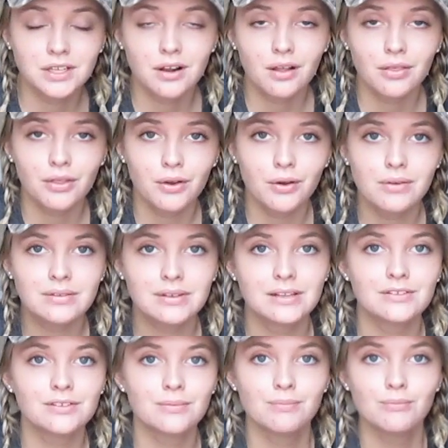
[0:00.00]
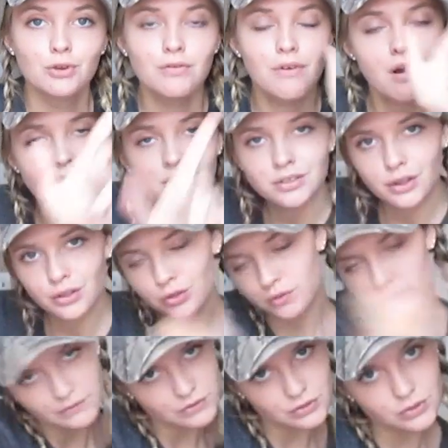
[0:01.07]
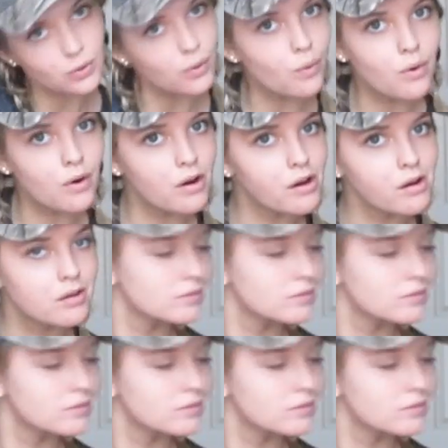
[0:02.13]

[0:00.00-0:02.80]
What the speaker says: done all those, let's move on to the thrift store.